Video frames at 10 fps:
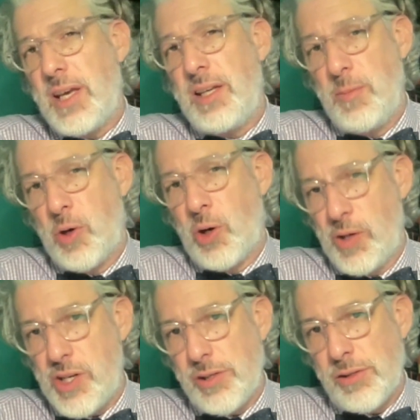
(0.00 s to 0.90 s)
indie
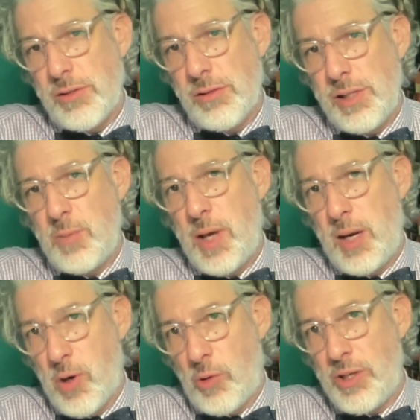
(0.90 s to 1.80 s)
brokerages,
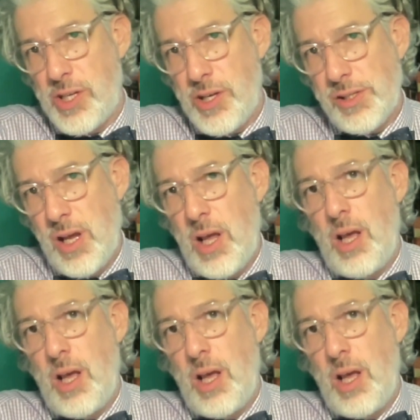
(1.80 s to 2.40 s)
independent brokerages,